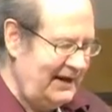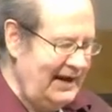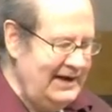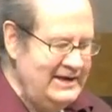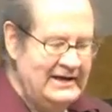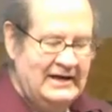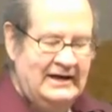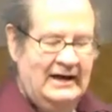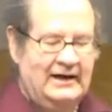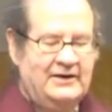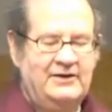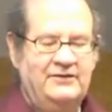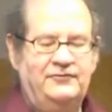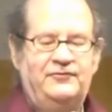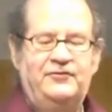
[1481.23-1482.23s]
And I
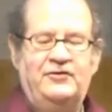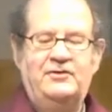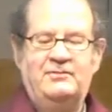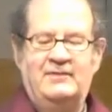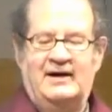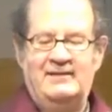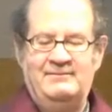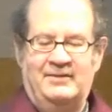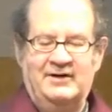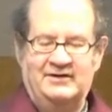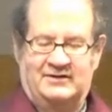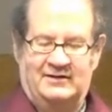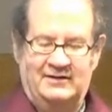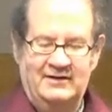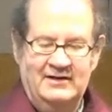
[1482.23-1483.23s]
could form my
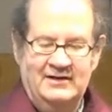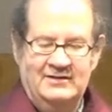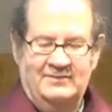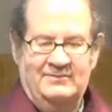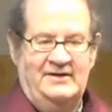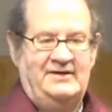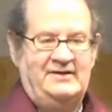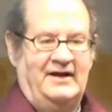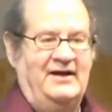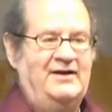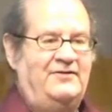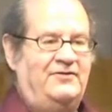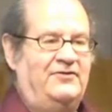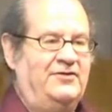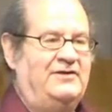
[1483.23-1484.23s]
model with those
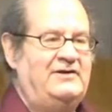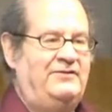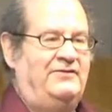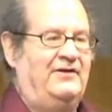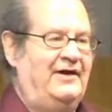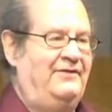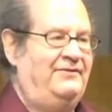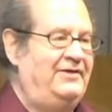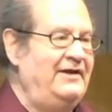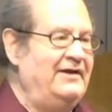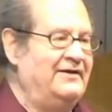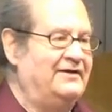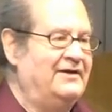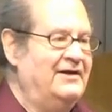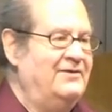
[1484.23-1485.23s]
45
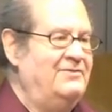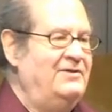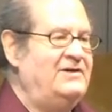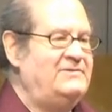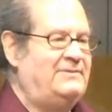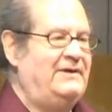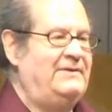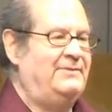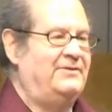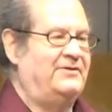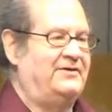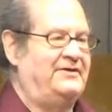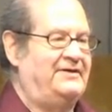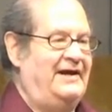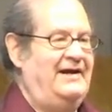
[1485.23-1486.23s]
things, which people
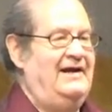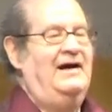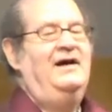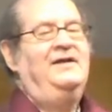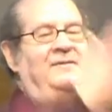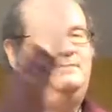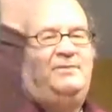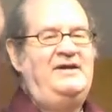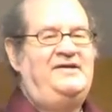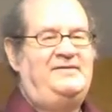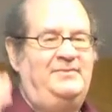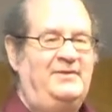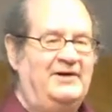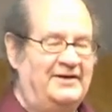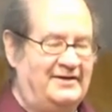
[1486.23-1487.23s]
could say are the best
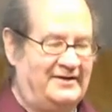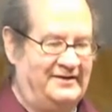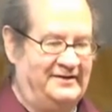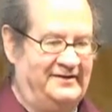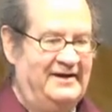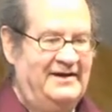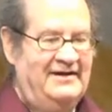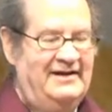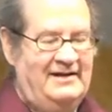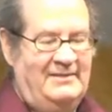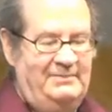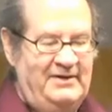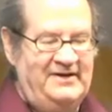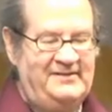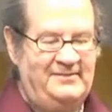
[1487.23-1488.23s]
markers. They're the
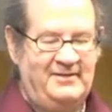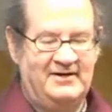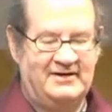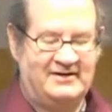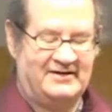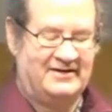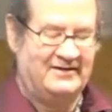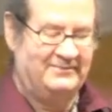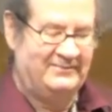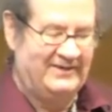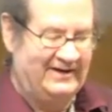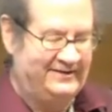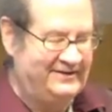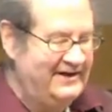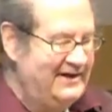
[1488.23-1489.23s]
best marker
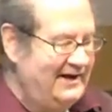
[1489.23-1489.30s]
compounds.